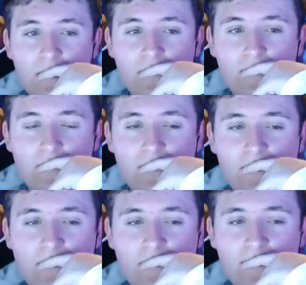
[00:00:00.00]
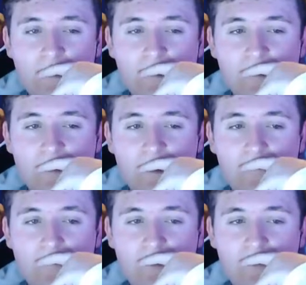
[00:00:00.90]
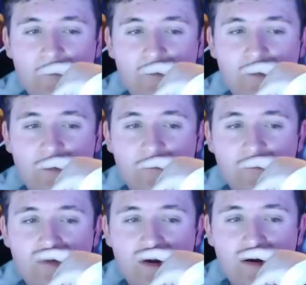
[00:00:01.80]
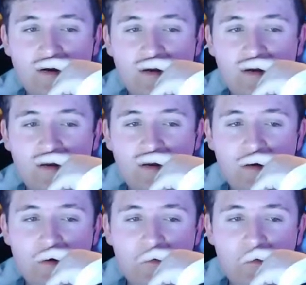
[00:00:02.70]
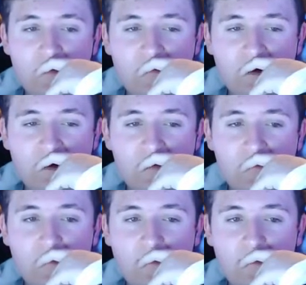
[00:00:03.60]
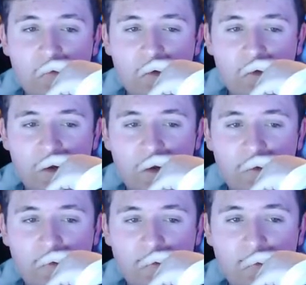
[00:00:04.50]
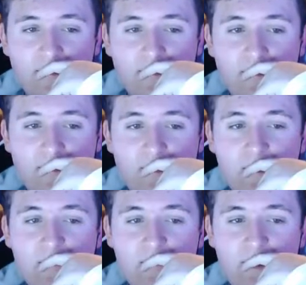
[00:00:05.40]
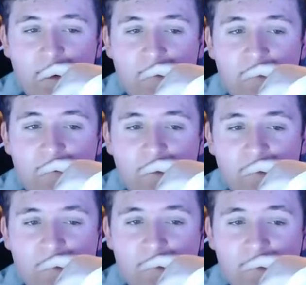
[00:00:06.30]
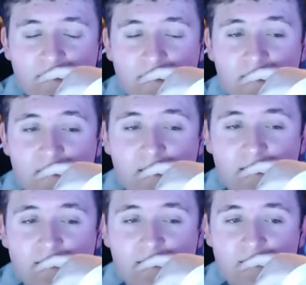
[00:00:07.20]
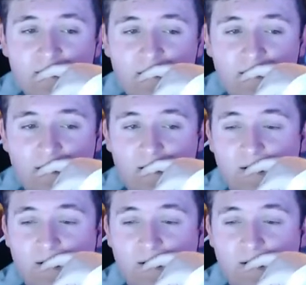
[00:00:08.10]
Create the 2 pocketing operations. Oval pocket, round pocket with 3 layers. Chamfer the edge. Make sure collision detection is on.